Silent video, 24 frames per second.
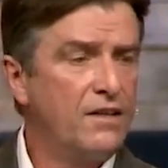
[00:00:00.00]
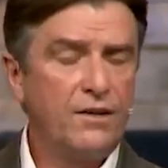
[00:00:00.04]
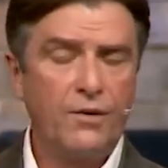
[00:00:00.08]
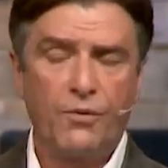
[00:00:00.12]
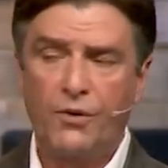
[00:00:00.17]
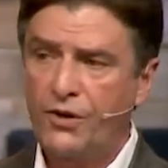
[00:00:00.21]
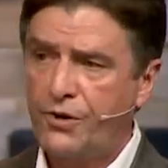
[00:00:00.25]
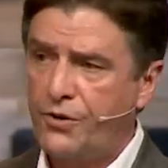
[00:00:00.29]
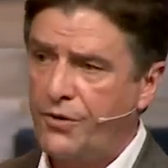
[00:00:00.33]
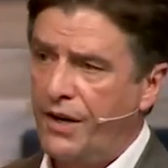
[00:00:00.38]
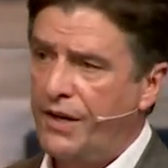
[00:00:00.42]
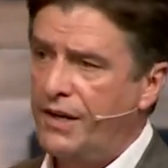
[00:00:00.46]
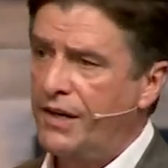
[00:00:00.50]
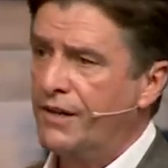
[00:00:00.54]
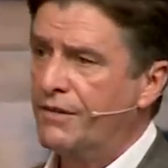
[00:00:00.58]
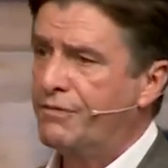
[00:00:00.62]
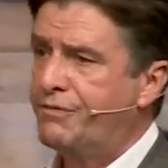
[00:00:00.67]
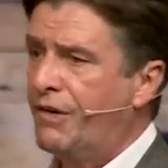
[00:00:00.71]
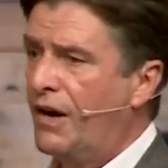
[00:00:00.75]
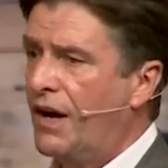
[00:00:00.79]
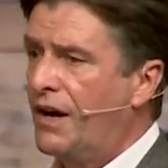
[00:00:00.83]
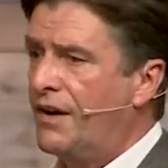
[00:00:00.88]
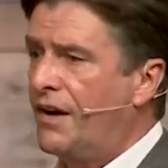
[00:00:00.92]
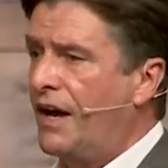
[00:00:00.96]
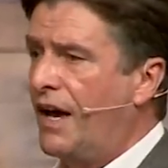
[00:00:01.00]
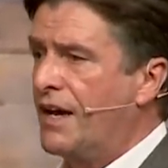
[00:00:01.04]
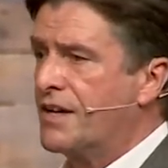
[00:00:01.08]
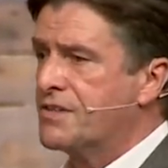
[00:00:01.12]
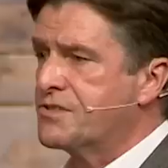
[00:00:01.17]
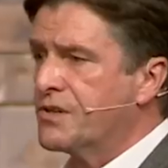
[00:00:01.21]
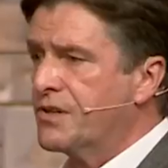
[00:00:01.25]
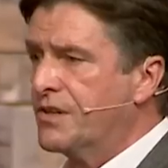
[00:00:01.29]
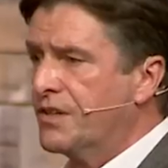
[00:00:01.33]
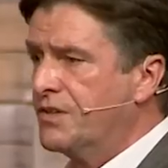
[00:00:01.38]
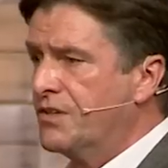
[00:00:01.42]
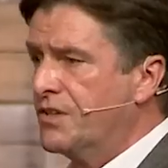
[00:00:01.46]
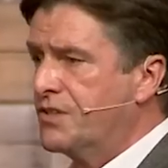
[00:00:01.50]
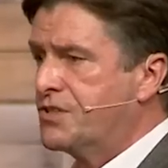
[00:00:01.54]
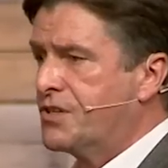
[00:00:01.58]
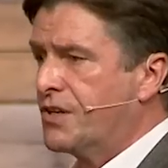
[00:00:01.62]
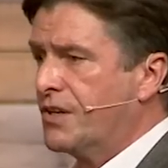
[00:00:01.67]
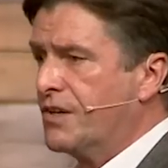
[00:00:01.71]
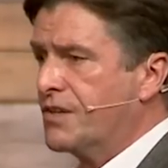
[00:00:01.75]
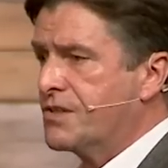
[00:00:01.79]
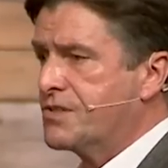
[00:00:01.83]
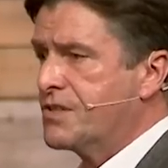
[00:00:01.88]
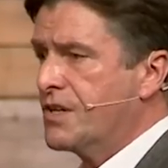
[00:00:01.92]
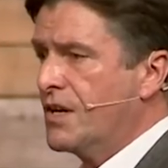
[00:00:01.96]
They were creating a fire hazard in the
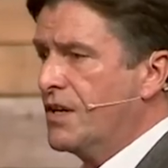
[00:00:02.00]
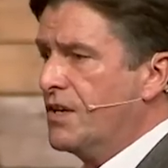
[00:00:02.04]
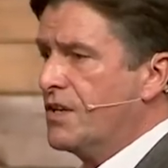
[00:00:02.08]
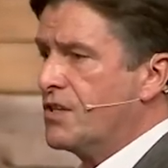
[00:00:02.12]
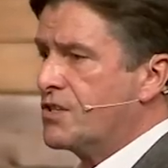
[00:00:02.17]
church.